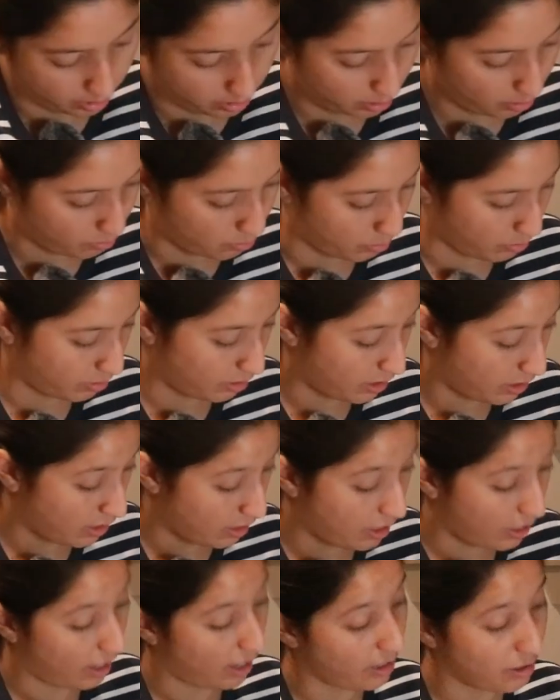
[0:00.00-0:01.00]
how they would.
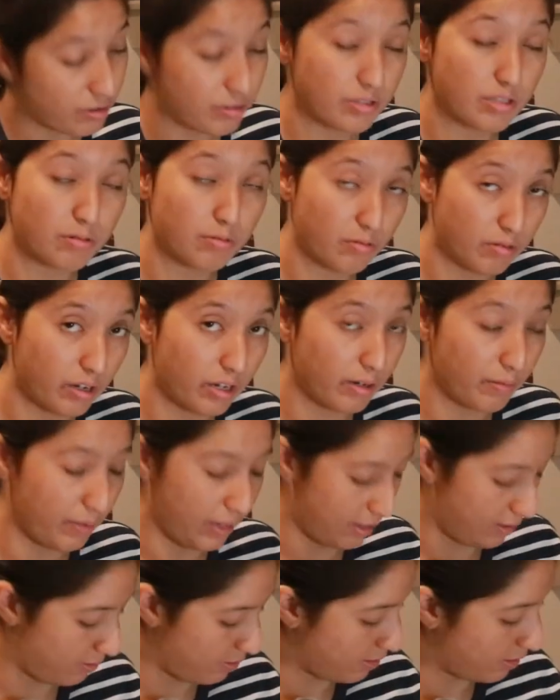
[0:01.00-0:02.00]
I use them quite a
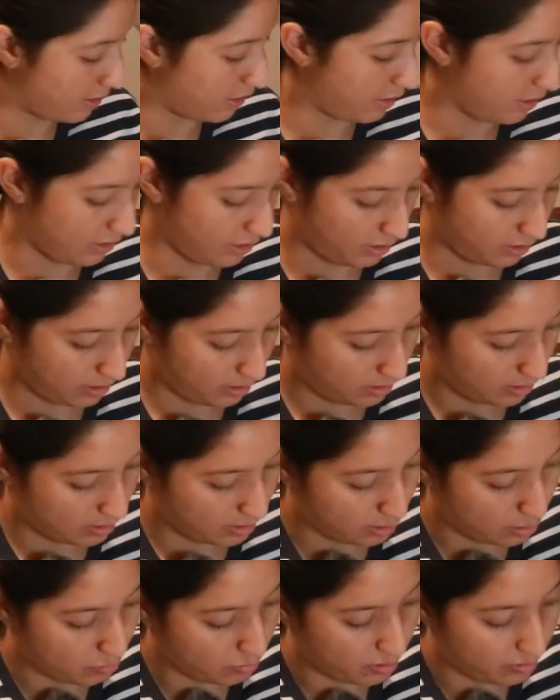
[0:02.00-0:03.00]
bit.
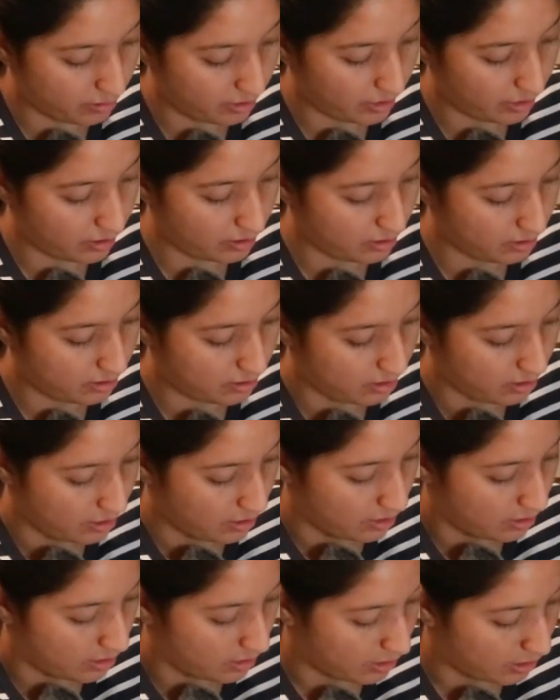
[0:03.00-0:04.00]
This one right here,
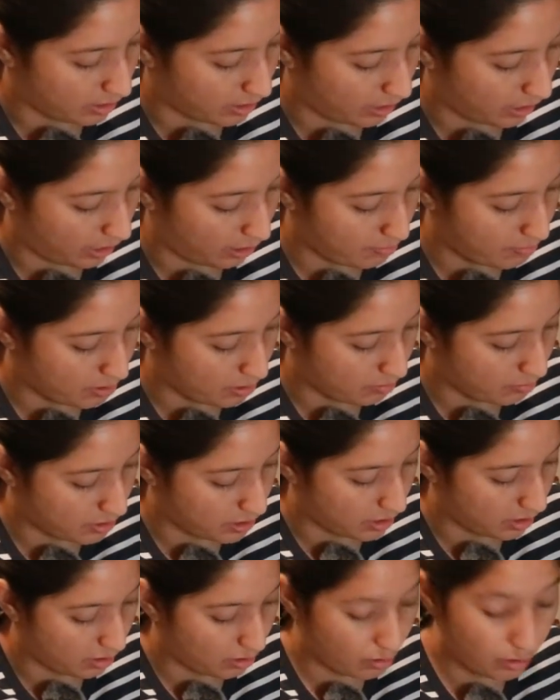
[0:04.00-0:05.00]
the cadmium
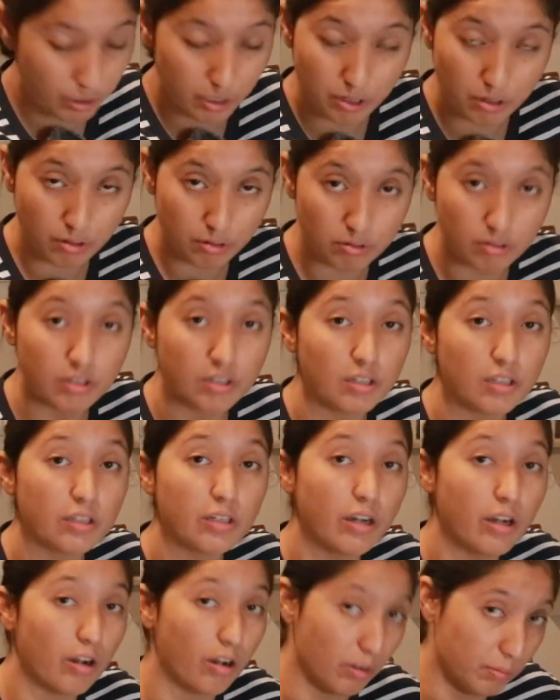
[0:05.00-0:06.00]
yellow hue,
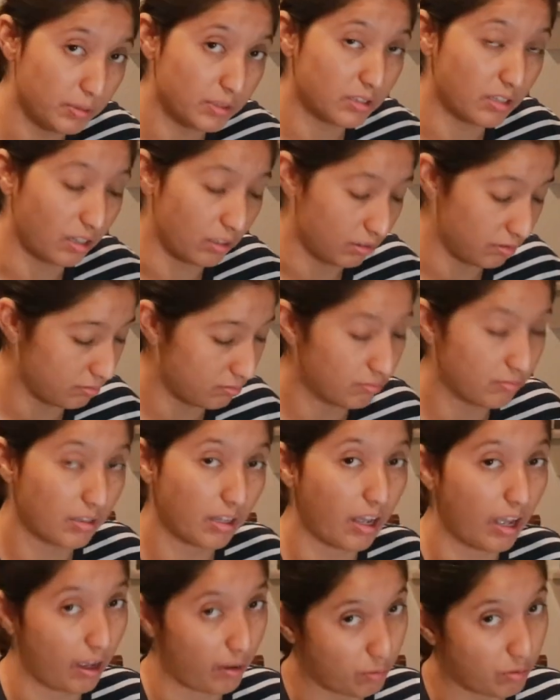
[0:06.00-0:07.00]
almost gone.
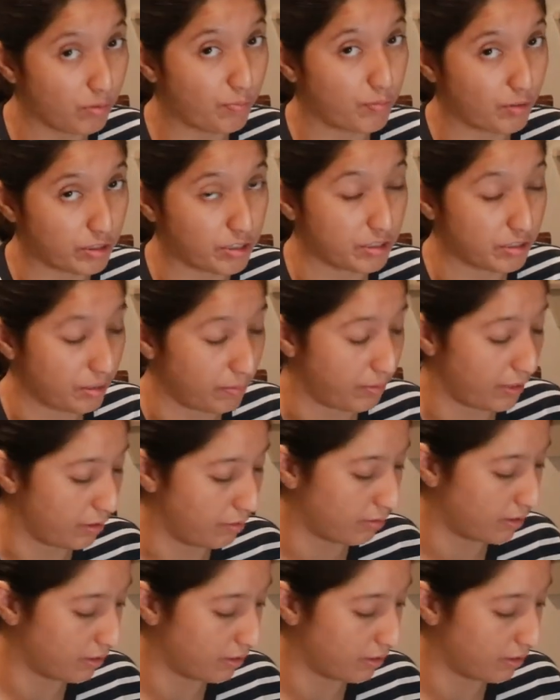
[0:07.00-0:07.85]
I will purchase a big